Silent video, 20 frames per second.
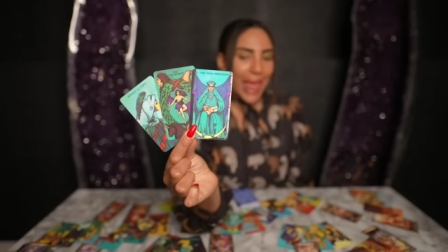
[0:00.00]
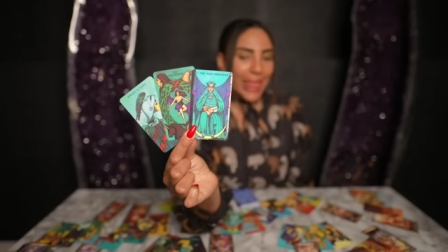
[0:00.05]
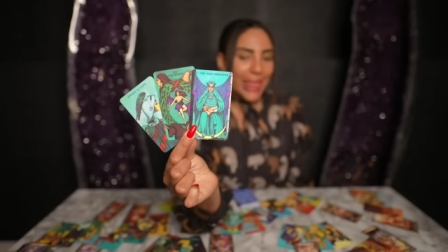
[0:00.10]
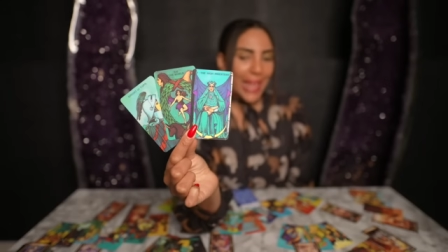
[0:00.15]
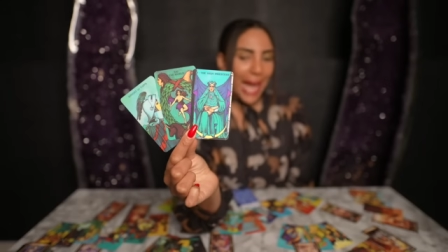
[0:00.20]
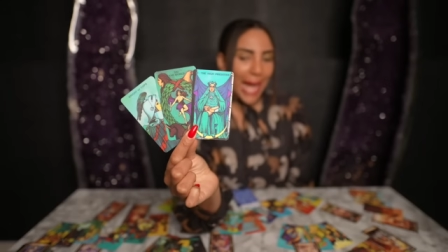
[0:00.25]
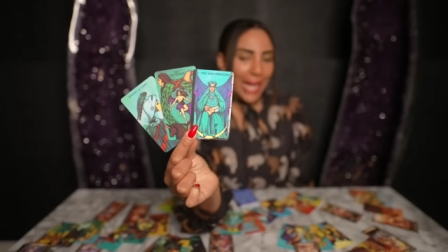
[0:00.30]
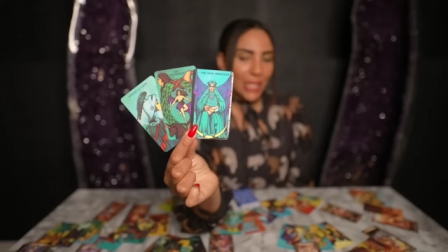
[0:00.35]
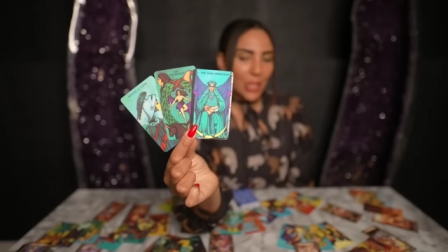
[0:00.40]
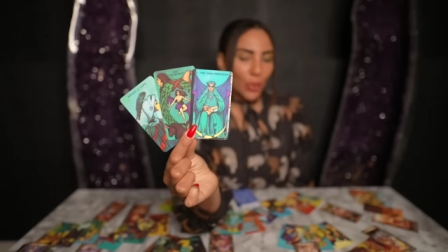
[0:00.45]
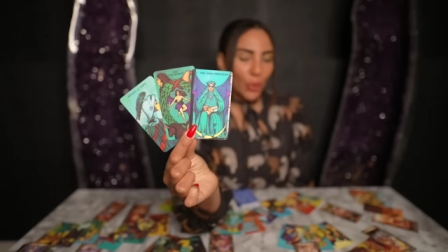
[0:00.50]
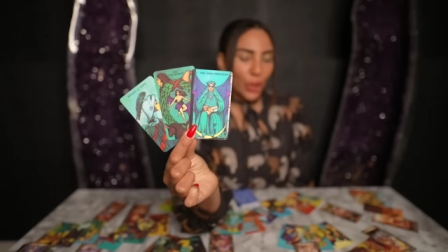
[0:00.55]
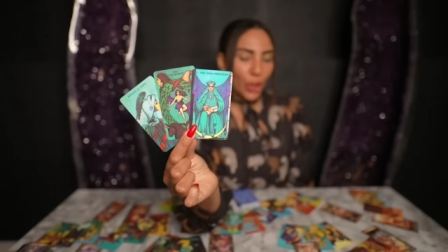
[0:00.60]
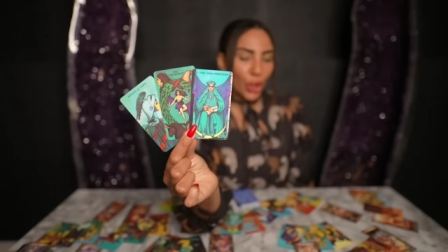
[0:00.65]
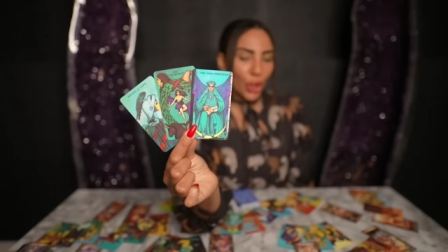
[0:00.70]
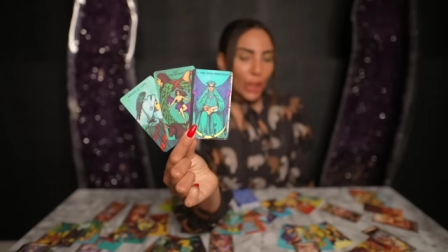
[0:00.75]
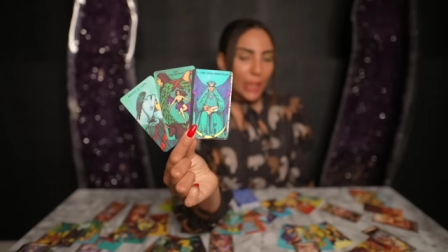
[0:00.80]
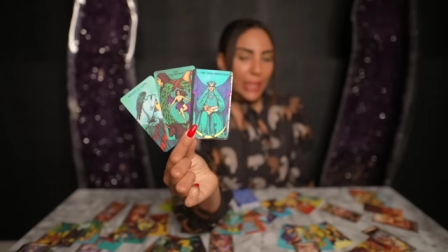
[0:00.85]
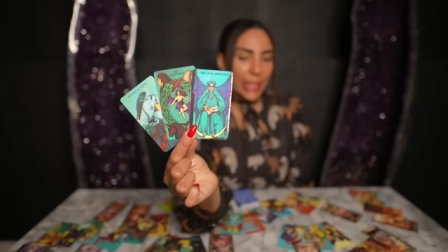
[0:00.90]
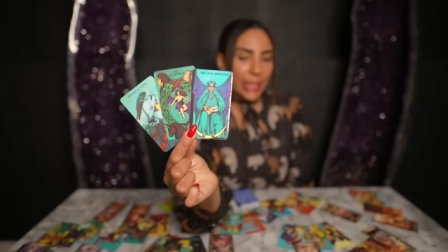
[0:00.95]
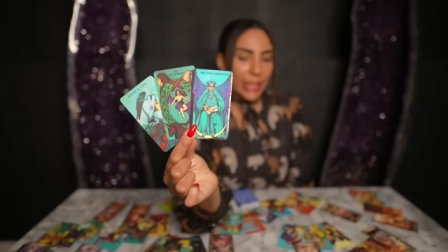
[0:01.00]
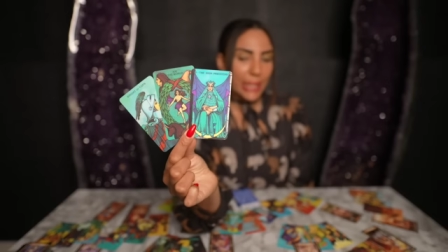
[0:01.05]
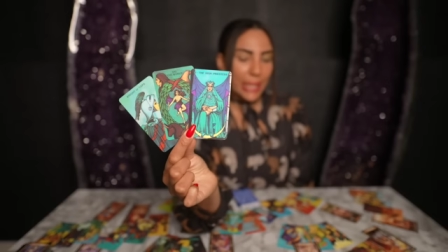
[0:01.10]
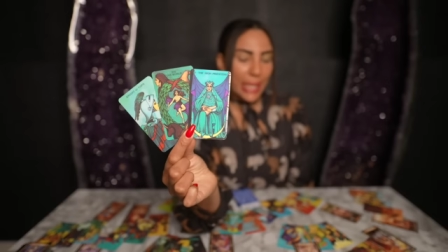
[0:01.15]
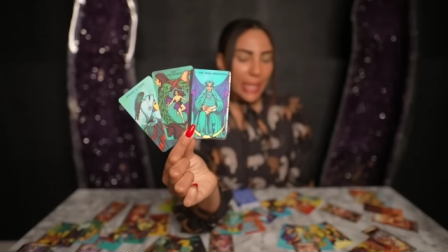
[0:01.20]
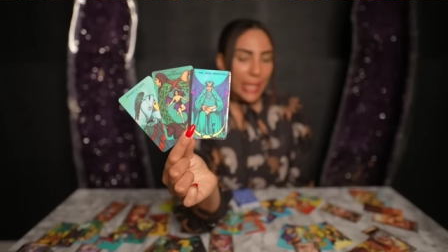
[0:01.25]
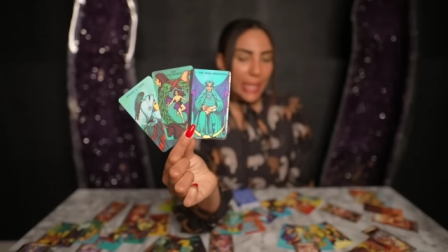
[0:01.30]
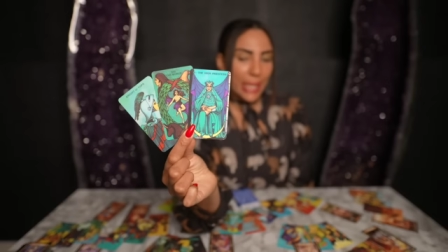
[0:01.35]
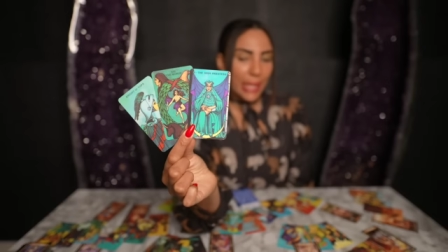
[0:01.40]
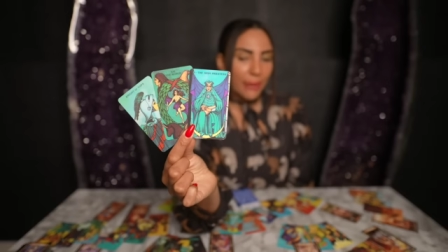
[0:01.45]
that's when you're gonna
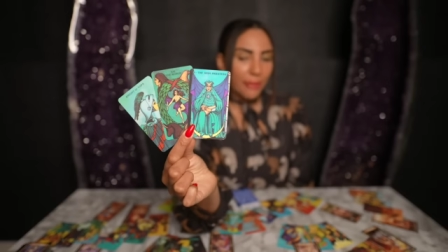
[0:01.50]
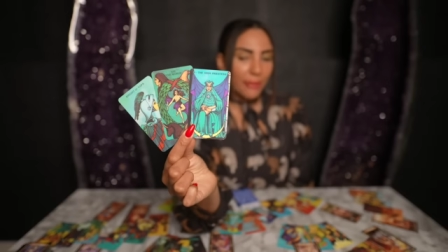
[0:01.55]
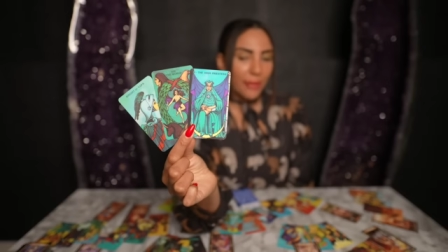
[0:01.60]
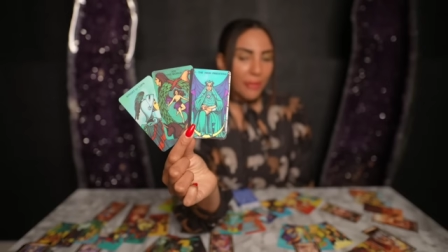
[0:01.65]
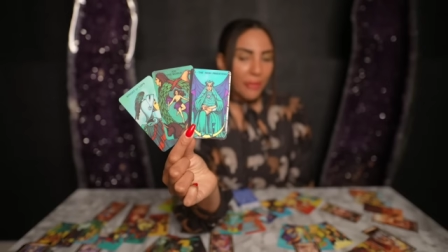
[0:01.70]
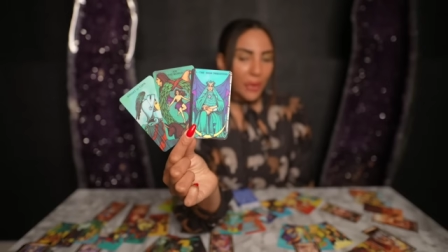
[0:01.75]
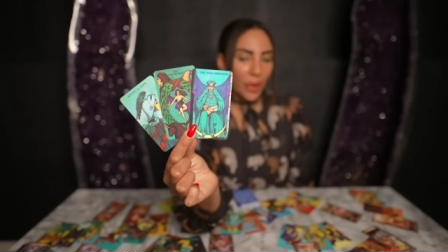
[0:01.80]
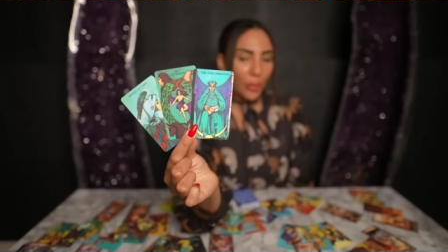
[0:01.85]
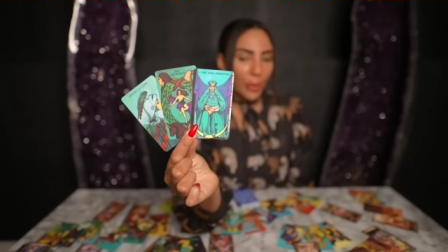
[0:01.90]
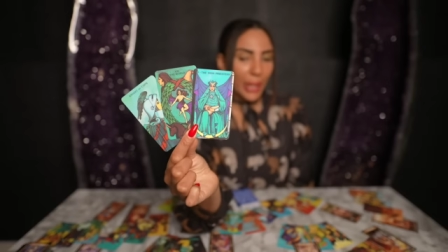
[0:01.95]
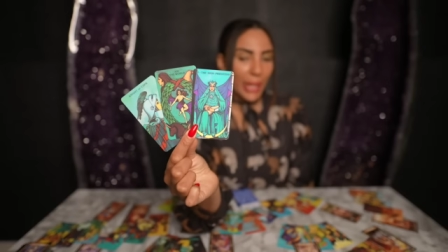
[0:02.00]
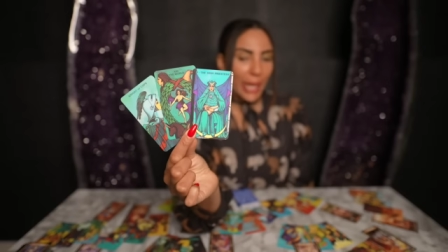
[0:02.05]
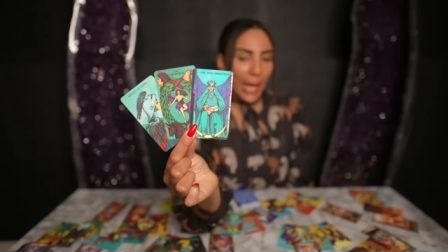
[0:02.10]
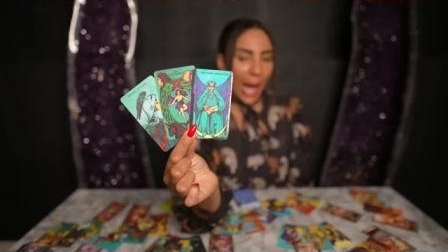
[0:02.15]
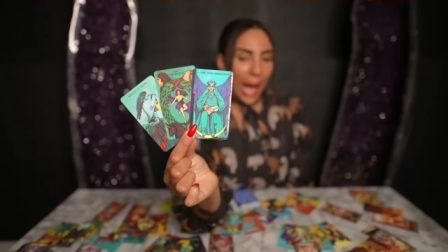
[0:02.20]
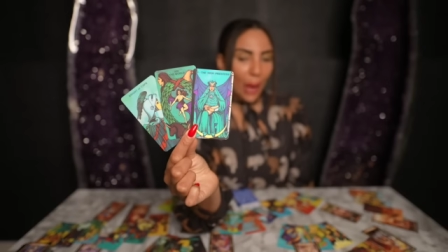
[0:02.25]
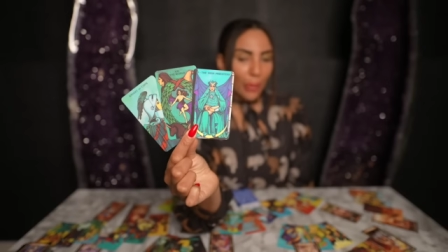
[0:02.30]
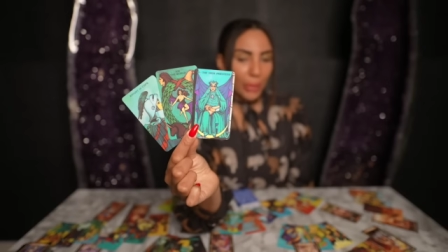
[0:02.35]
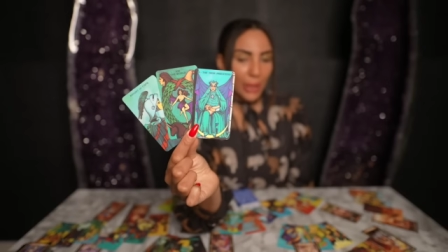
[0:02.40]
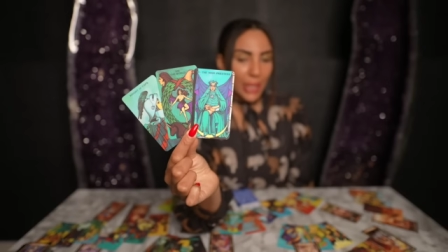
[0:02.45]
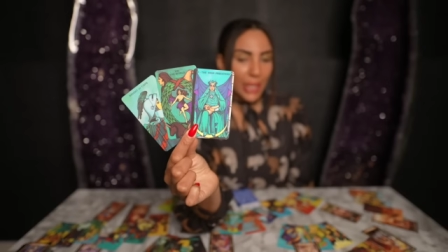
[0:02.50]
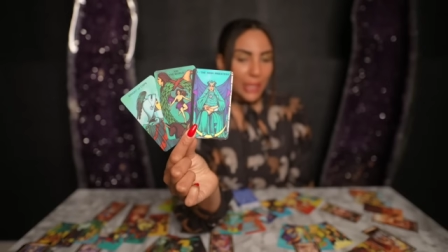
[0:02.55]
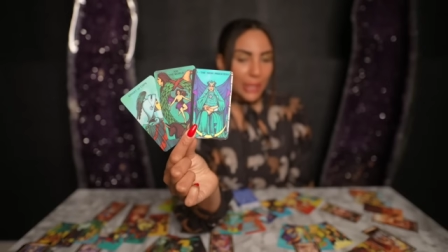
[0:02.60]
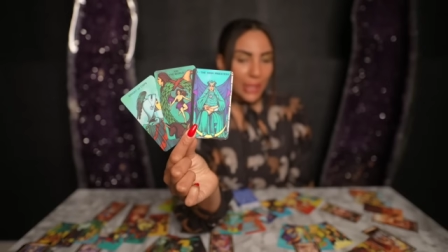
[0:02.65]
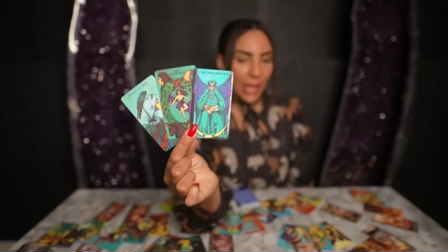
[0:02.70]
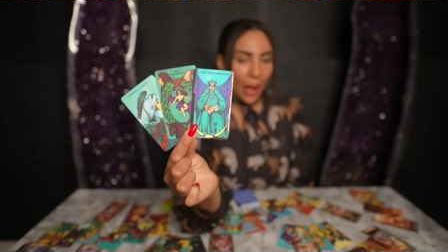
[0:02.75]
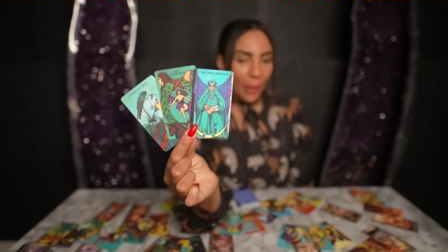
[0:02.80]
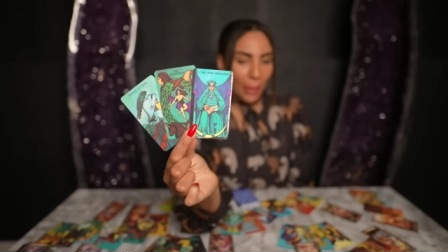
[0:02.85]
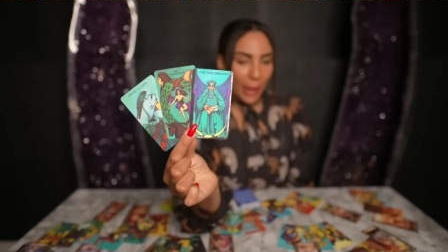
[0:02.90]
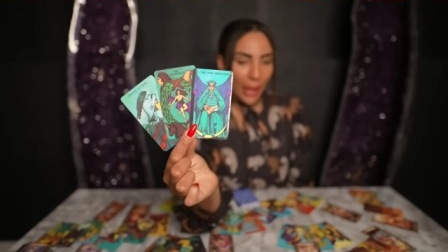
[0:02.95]
see fulfillment and happiness
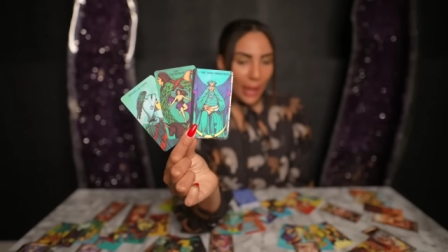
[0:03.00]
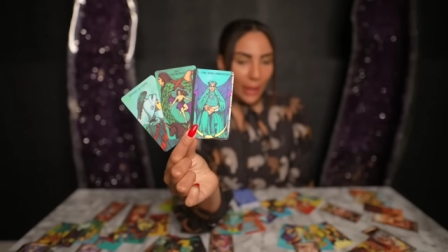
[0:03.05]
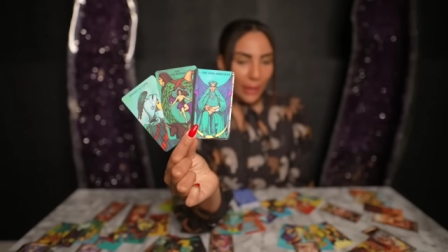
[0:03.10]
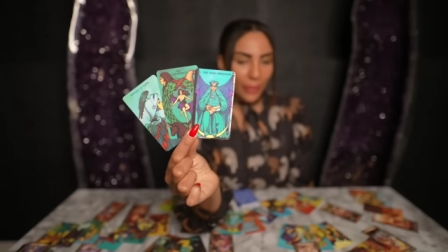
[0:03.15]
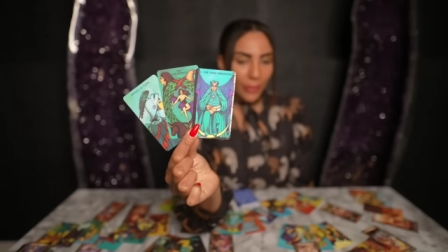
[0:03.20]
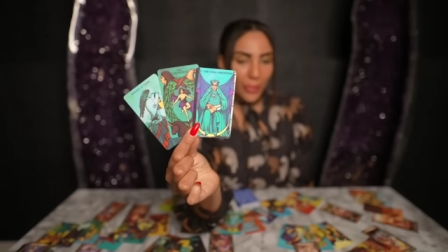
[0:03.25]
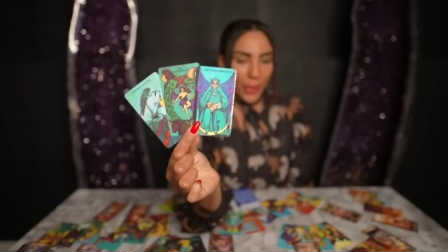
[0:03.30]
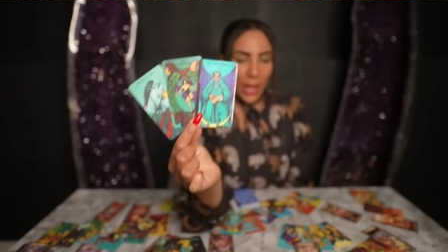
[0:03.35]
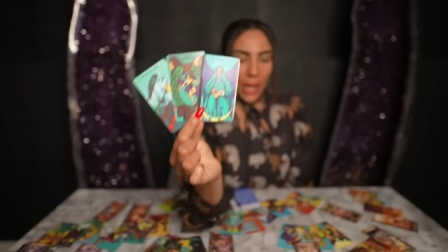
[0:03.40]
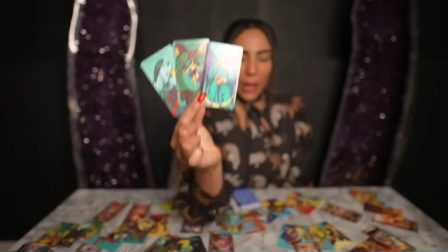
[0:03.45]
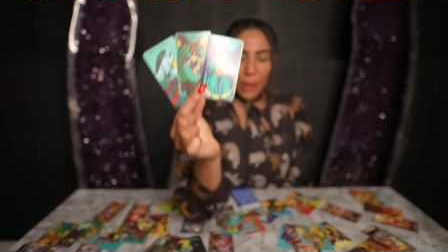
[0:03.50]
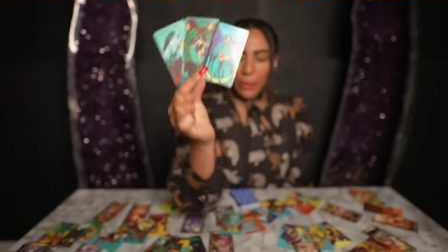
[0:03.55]
come in.